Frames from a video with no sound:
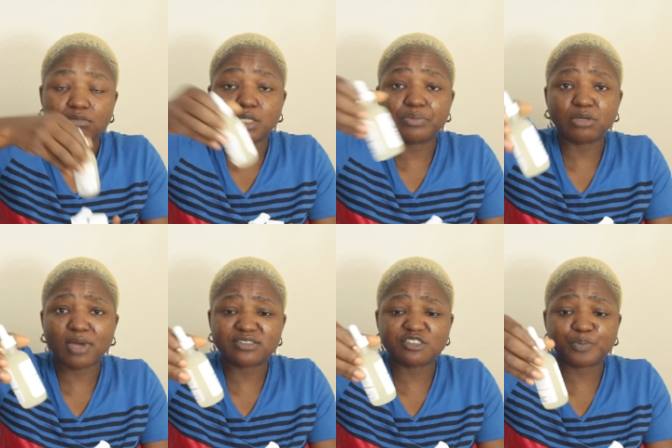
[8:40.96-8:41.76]
it
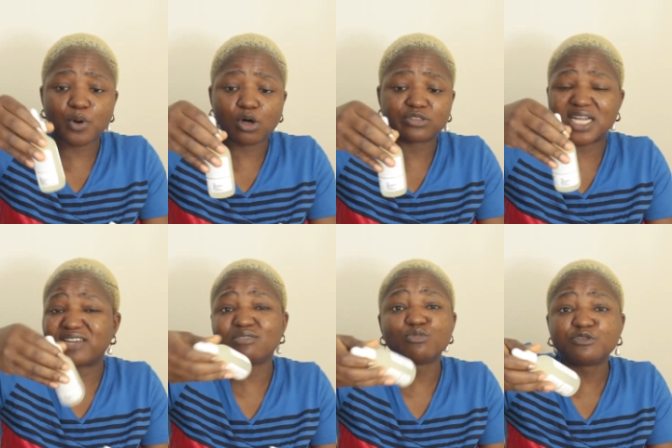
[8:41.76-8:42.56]
minimizes pores
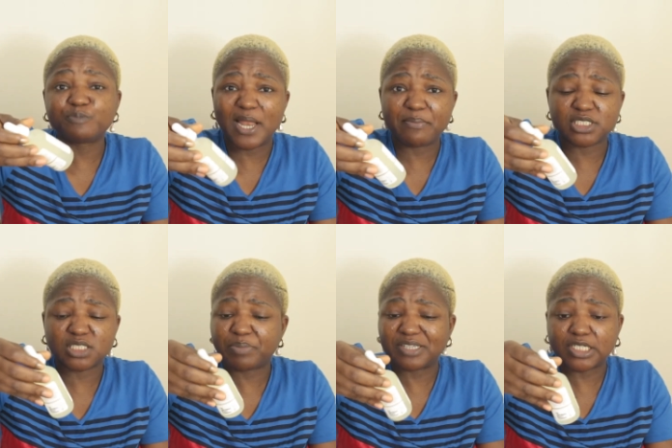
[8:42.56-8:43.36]
and removes
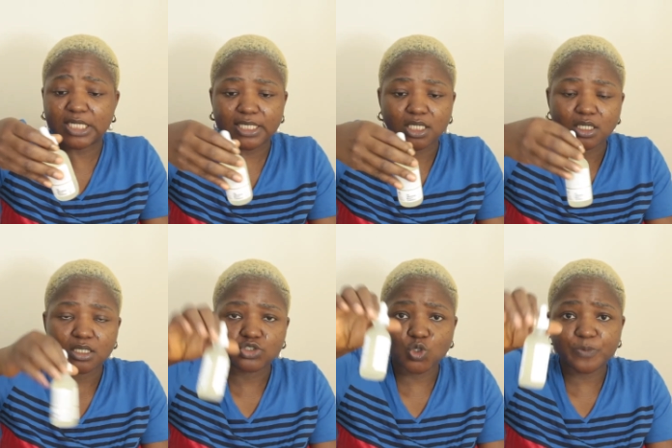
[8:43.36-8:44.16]
blemish basically.
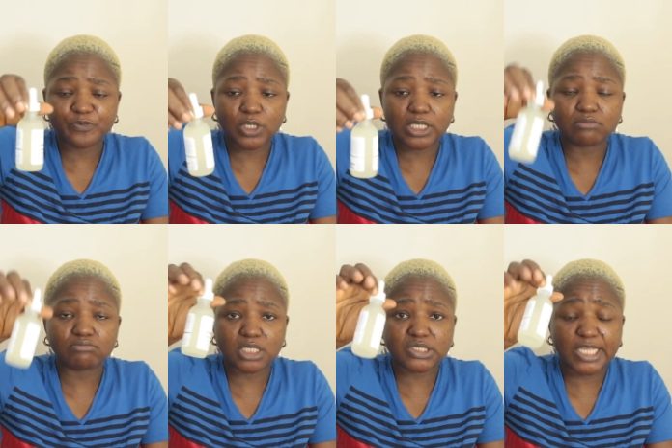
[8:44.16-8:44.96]
So hopefully
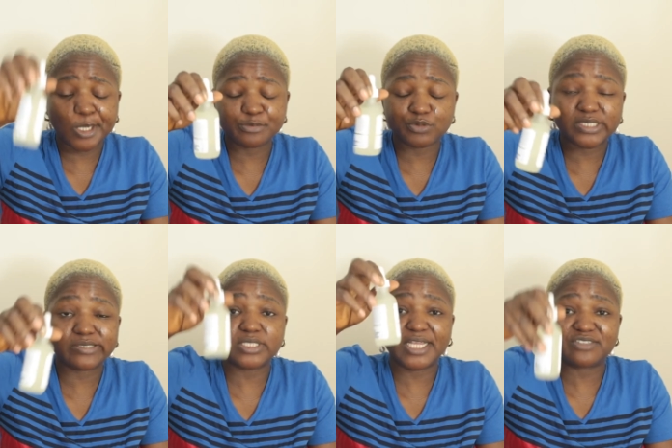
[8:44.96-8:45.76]
this helps
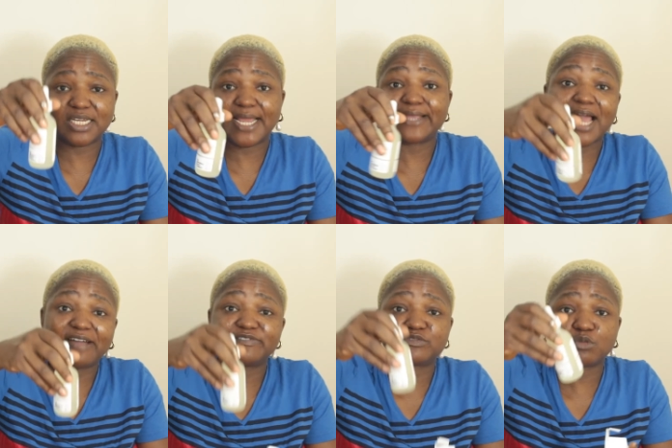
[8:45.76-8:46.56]
with days that I
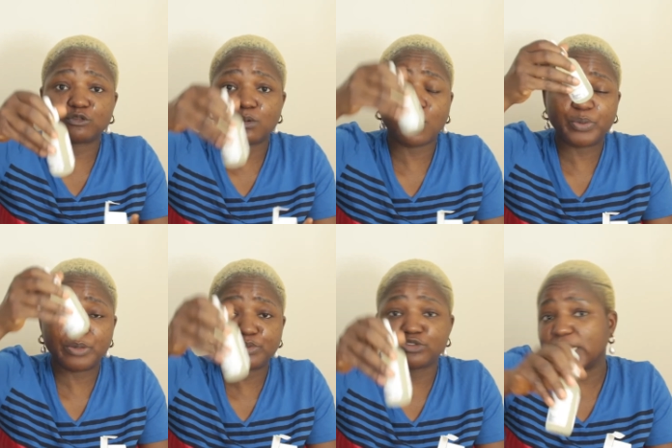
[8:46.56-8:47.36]
have small
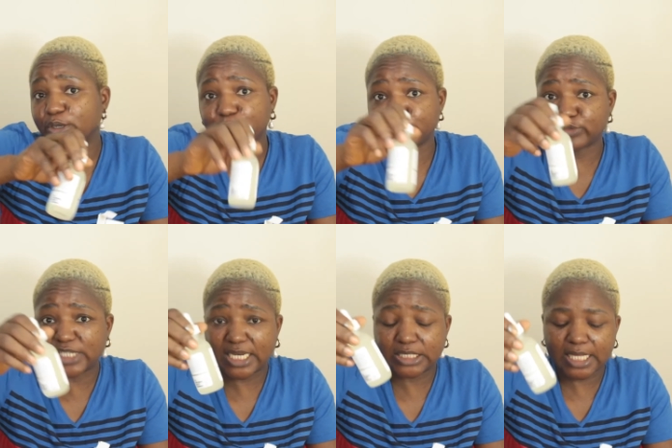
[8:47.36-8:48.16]
pimples and all of those
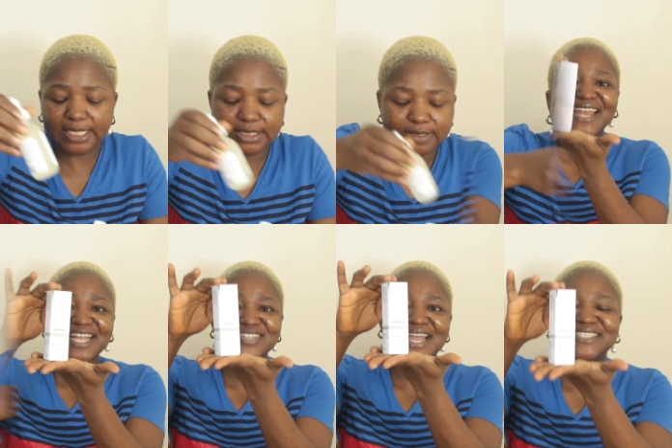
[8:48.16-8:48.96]
kind of things.
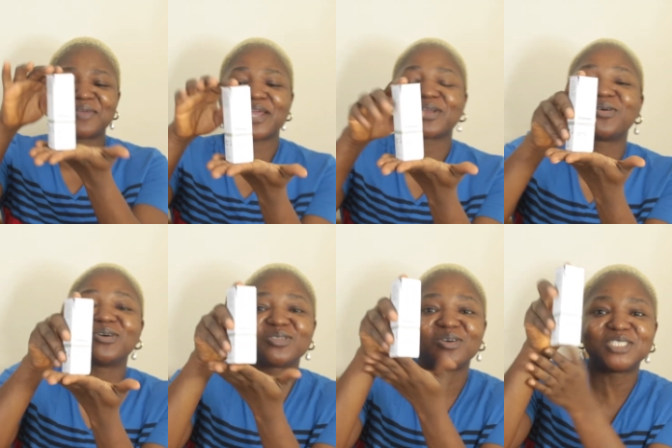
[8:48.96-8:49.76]
Next item I
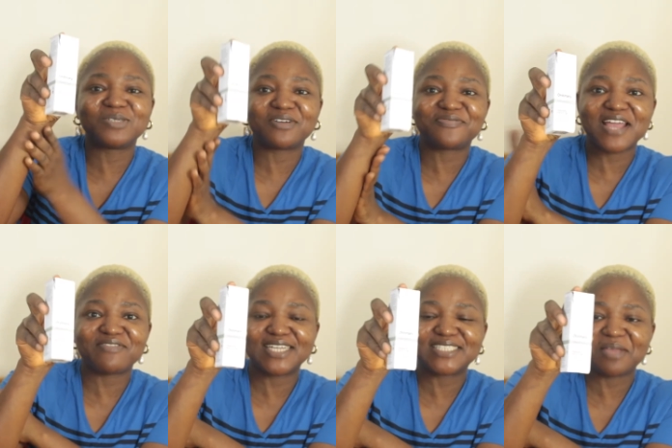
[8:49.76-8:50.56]
got, or the number
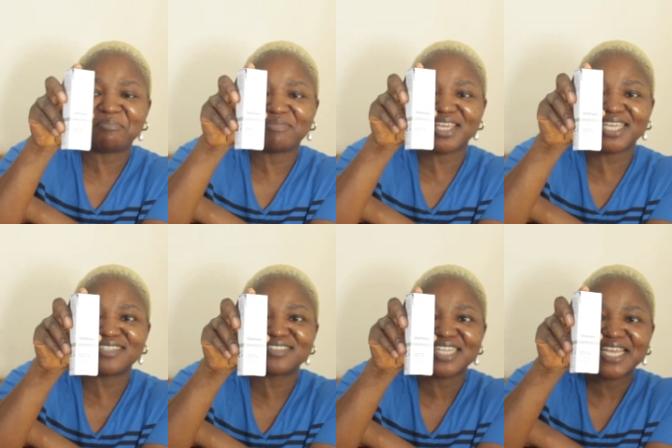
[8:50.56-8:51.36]
5 item, is